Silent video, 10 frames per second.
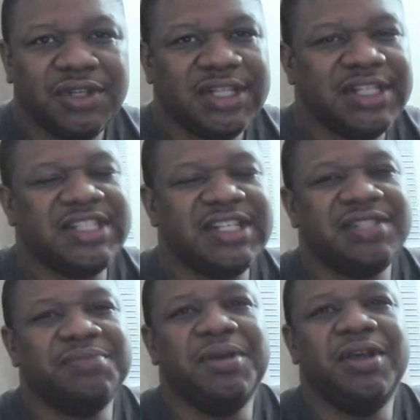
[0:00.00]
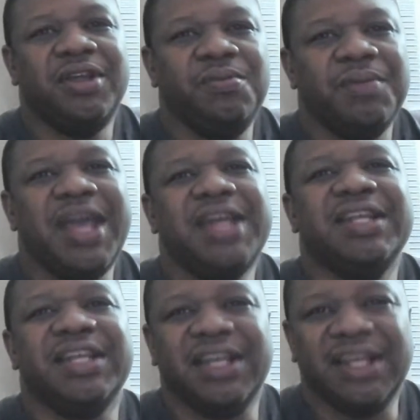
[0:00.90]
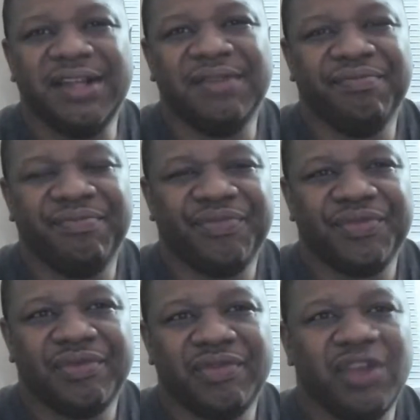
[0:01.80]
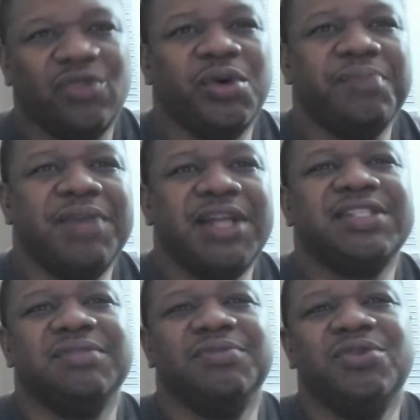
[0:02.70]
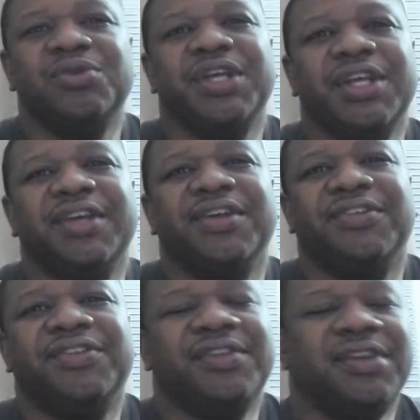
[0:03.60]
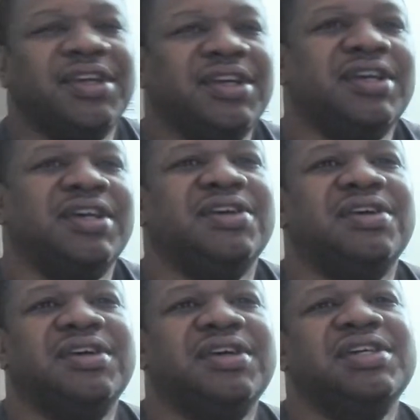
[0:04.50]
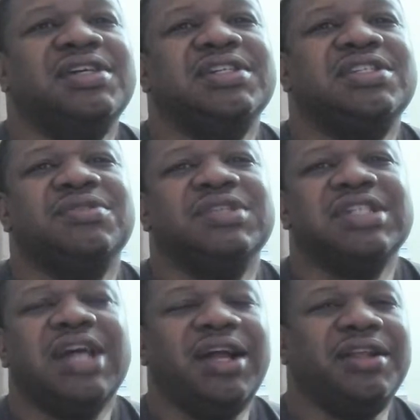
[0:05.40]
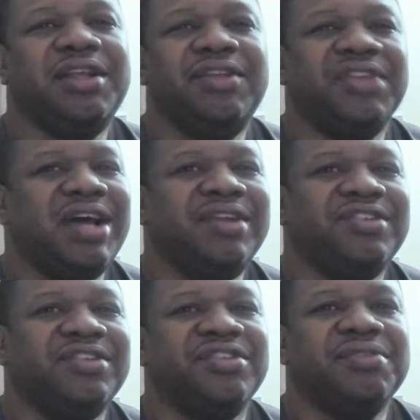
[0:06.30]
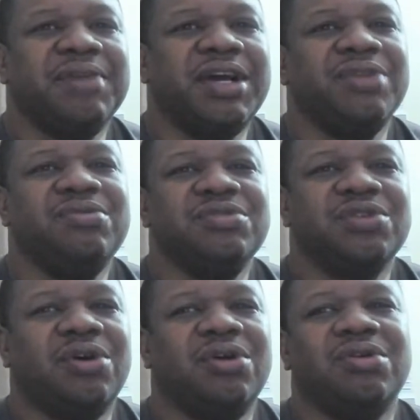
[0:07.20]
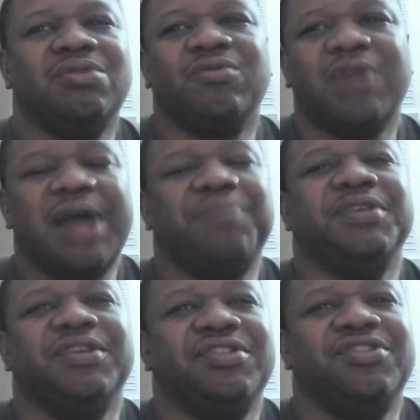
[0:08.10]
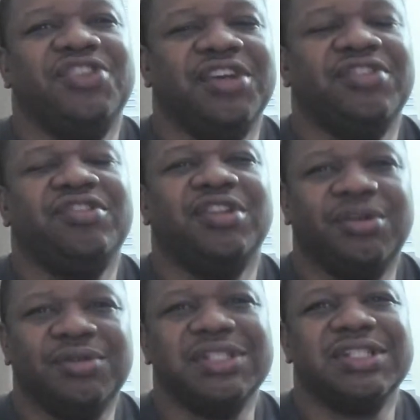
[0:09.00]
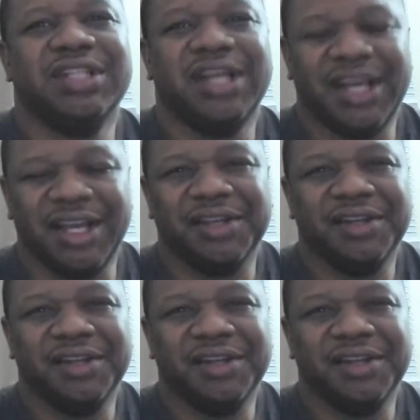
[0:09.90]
It's his humanity is what makes him who he is. So he's not just somebody who's all wrapped into just Lois Lane.